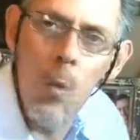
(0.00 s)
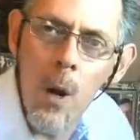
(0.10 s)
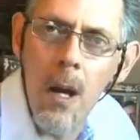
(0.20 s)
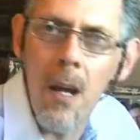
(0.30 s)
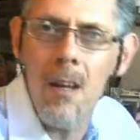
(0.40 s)

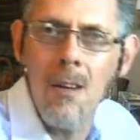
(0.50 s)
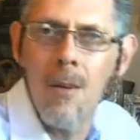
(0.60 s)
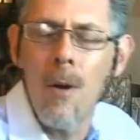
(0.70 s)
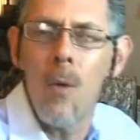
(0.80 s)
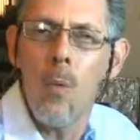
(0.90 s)
way, you
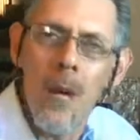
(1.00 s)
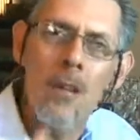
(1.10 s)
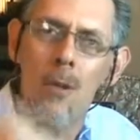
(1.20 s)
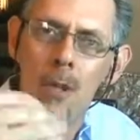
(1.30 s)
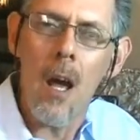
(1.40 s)
know, we
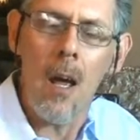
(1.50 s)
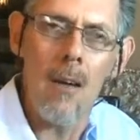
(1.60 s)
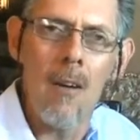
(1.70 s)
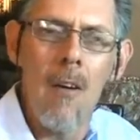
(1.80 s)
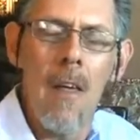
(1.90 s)
today
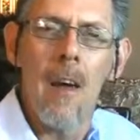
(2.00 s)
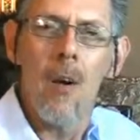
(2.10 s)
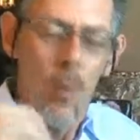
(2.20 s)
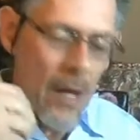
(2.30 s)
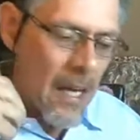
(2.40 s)

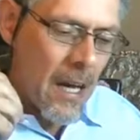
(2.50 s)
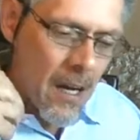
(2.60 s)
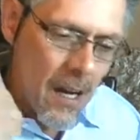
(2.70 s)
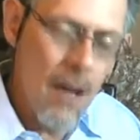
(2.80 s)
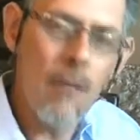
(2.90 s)
we
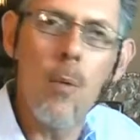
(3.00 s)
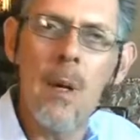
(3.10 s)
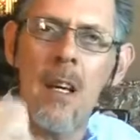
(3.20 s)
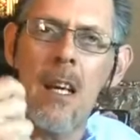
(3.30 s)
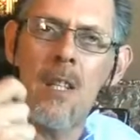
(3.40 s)
can live
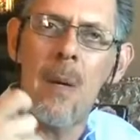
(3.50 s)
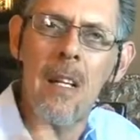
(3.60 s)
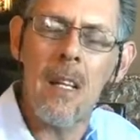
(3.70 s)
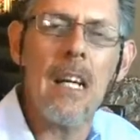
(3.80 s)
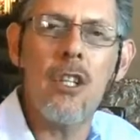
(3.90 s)
with an
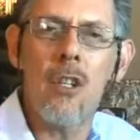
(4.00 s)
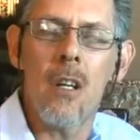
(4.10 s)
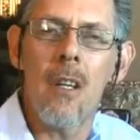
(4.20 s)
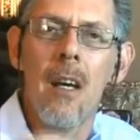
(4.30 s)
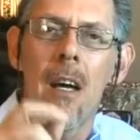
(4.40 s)
expectation.
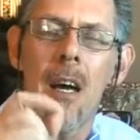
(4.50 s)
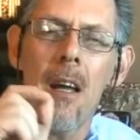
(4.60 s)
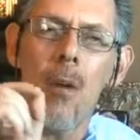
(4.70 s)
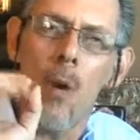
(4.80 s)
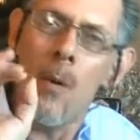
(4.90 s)
And,
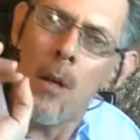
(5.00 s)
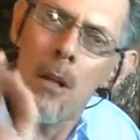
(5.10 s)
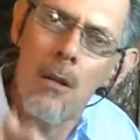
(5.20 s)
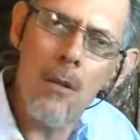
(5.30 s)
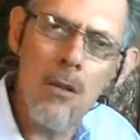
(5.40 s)
and, and when
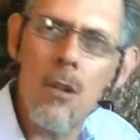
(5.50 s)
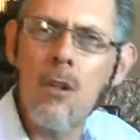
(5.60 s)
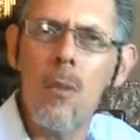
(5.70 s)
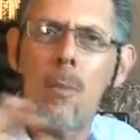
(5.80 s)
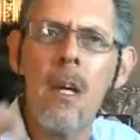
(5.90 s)
we, so,
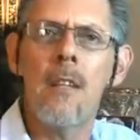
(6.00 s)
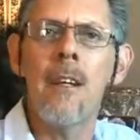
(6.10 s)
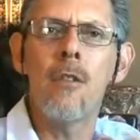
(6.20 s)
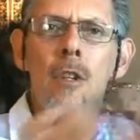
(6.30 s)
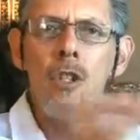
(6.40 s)
so please
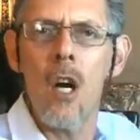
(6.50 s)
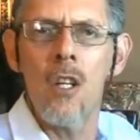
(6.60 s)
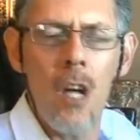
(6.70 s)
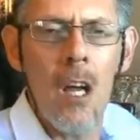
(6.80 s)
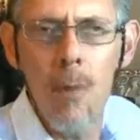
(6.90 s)
let's not
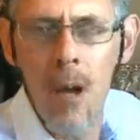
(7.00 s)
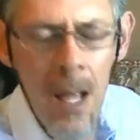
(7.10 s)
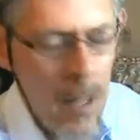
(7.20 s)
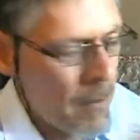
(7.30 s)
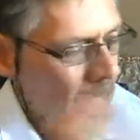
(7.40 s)
judge
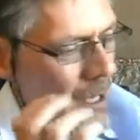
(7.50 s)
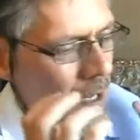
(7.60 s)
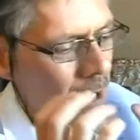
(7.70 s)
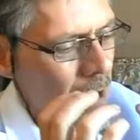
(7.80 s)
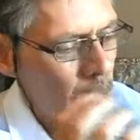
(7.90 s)
Abraham,
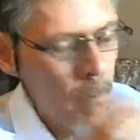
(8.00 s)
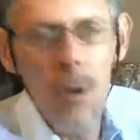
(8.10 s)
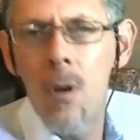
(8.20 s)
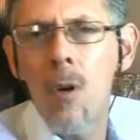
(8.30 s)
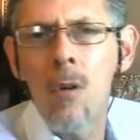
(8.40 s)
uh,
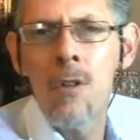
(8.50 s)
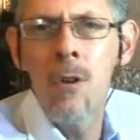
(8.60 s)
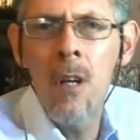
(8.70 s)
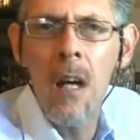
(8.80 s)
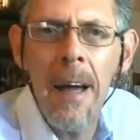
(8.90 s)
you know,
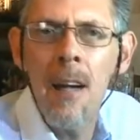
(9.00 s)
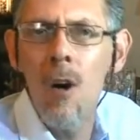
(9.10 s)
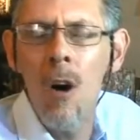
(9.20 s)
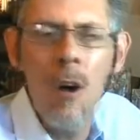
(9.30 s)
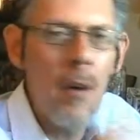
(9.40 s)
concerning
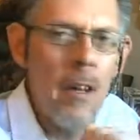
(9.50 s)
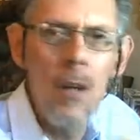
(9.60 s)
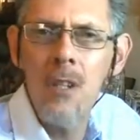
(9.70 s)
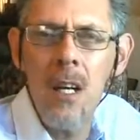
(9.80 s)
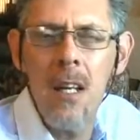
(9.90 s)
Hagar and
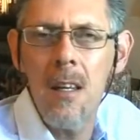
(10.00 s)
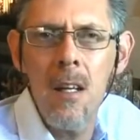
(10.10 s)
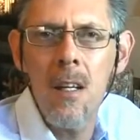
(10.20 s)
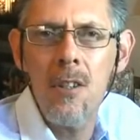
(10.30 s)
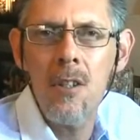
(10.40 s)
those kind of
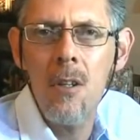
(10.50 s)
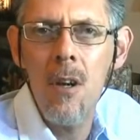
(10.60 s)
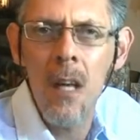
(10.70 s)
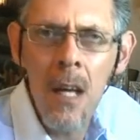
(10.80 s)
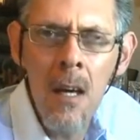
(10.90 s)
things. You know,
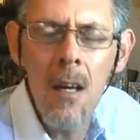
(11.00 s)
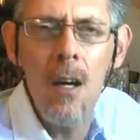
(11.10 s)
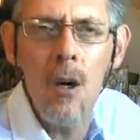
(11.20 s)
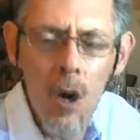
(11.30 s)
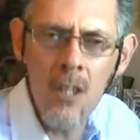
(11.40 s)
he,
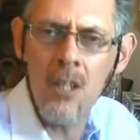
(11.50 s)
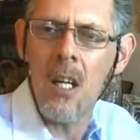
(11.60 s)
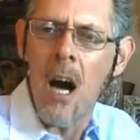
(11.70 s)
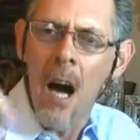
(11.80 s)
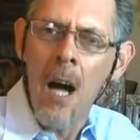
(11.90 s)
God
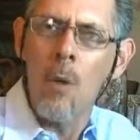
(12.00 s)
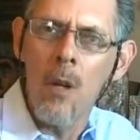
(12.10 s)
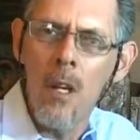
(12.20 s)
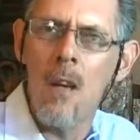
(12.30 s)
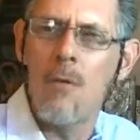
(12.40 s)
said, I
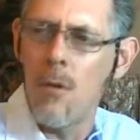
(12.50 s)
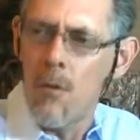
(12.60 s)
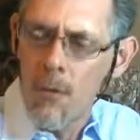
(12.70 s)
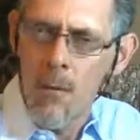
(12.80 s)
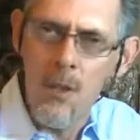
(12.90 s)
will give you
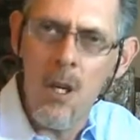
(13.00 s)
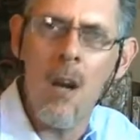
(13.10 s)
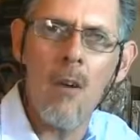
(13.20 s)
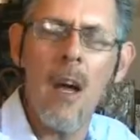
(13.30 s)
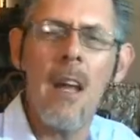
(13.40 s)
from
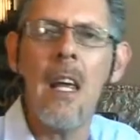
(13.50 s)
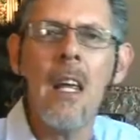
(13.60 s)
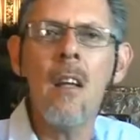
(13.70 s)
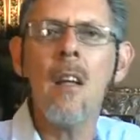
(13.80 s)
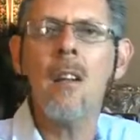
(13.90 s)
Sarah. And
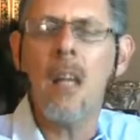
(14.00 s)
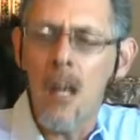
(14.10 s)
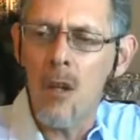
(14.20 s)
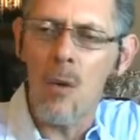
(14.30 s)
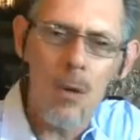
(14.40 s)
he didn't,
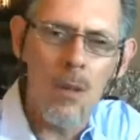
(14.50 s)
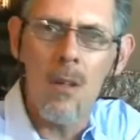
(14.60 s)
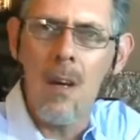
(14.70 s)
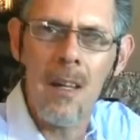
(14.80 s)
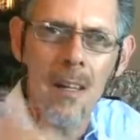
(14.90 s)
he
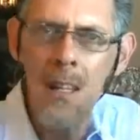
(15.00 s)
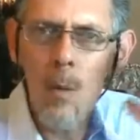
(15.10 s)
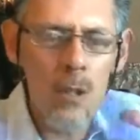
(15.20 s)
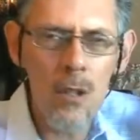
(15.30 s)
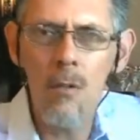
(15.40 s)
thought, I think
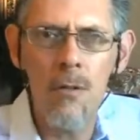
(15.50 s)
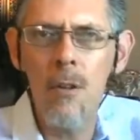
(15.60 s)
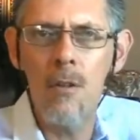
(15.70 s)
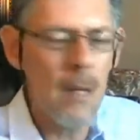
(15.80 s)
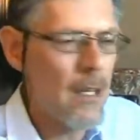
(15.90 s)
he was
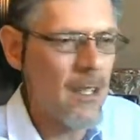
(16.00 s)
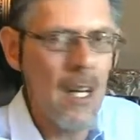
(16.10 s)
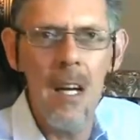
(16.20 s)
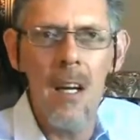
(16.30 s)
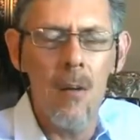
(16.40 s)
confused because
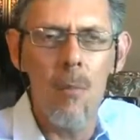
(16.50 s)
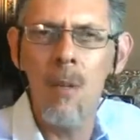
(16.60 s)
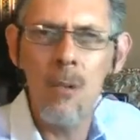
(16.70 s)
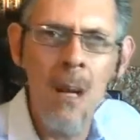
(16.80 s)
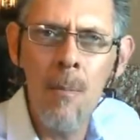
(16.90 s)
we
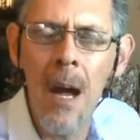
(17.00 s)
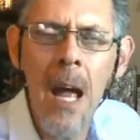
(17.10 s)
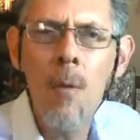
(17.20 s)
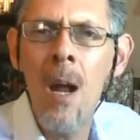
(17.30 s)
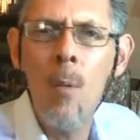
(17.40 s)
must remember,
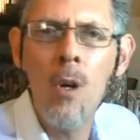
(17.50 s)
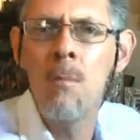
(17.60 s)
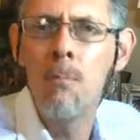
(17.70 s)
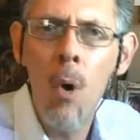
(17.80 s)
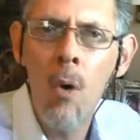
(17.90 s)
Abraham
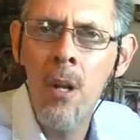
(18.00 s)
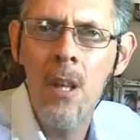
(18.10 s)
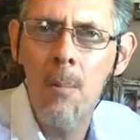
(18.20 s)
wasn't born in the